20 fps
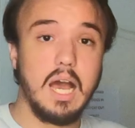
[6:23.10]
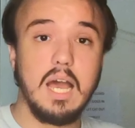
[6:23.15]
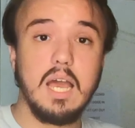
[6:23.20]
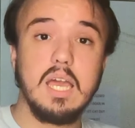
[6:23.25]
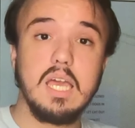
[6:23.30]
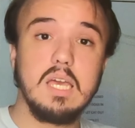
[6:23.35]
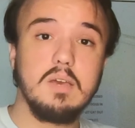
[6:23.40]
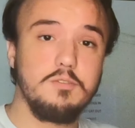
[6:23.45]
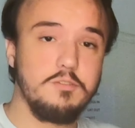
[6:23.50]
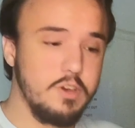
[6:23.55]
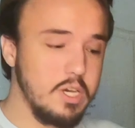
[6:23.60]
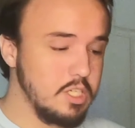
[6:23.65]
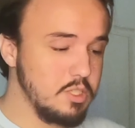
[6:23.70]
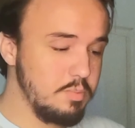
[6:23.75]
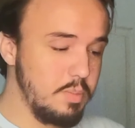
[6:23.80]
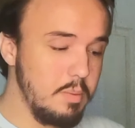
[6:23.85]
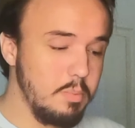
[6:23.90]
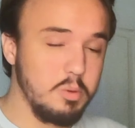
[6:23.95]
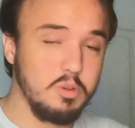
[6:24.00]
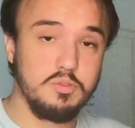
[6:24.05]
I fix
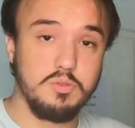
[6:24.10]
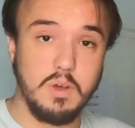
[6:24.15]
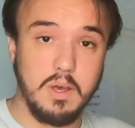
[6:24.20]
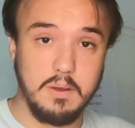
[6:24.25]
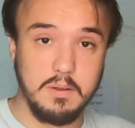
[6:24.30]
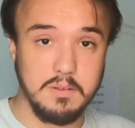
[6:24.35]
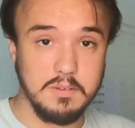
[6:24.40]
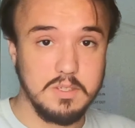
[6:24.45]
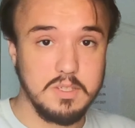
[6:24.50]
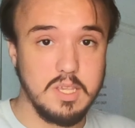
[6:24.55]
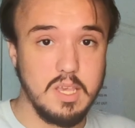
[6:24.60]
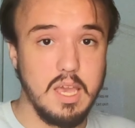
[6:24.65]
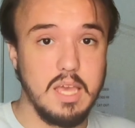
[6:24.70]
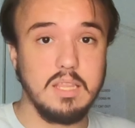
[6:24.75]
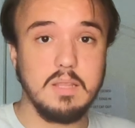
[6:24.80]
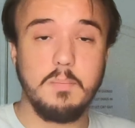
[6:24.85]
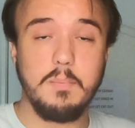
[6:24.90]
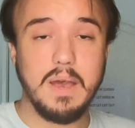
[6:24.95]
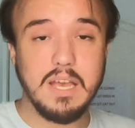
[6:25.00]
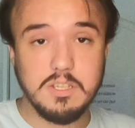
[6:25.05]
people's phones,
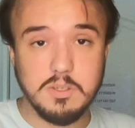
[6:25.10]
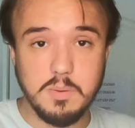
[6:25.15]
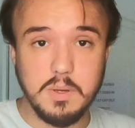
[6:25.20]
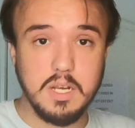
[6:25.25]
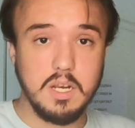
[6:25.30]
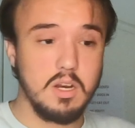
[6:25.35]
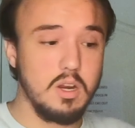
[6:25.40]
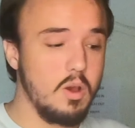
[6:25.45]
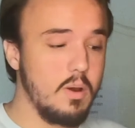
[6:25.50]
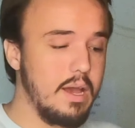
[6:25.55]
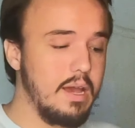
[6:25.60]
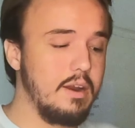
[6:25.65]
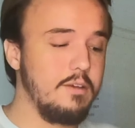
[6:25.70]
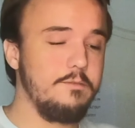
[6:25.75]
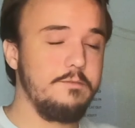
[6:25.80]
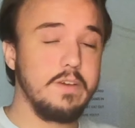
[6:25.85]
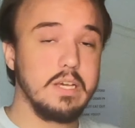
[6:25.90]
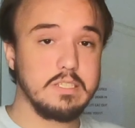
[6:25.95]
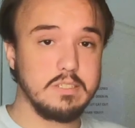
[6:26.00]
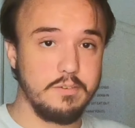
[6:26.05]
and the best way to know how to
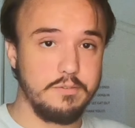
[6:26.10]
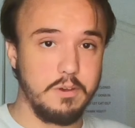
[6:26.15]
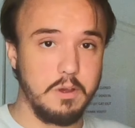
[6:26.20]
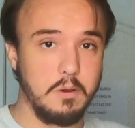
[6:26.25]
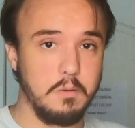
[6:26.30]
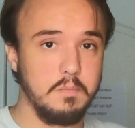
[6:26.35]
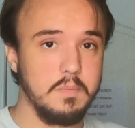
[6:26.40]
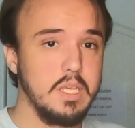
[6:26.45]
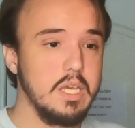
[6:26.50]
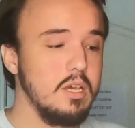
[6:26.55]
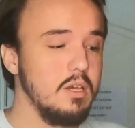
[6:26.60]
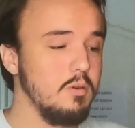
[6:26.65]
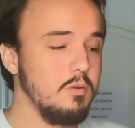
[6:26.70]
fix a phone